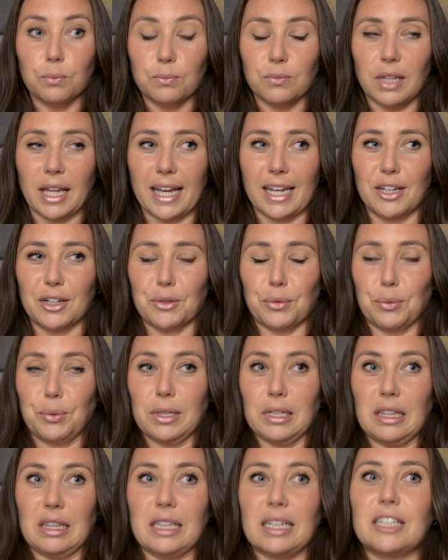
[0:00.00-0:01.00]
like,
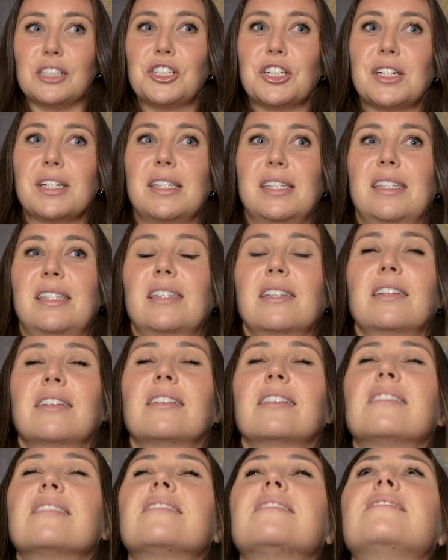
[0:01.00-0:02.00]
religious
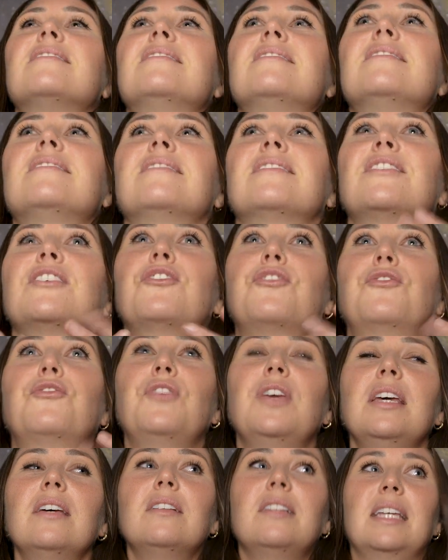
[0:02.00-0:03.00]

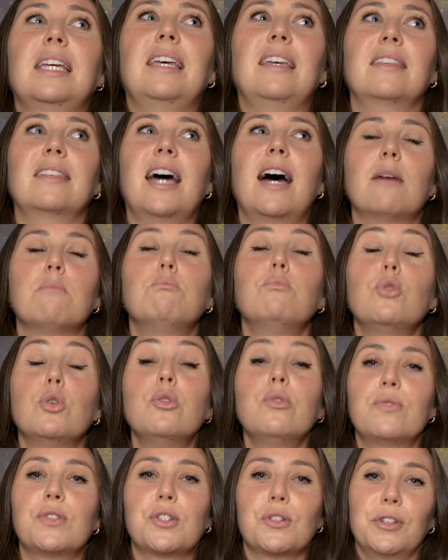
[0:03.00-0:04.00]
feeling that
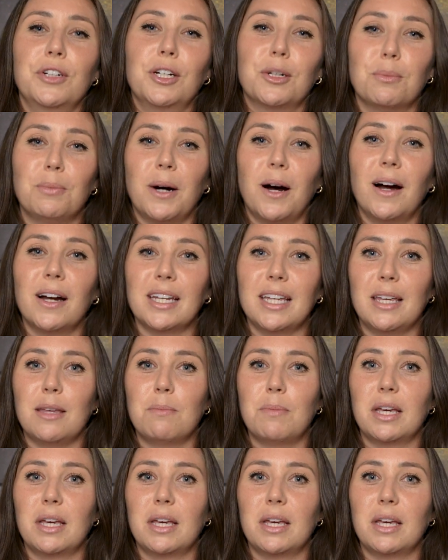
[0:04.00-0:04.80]
moves through your body,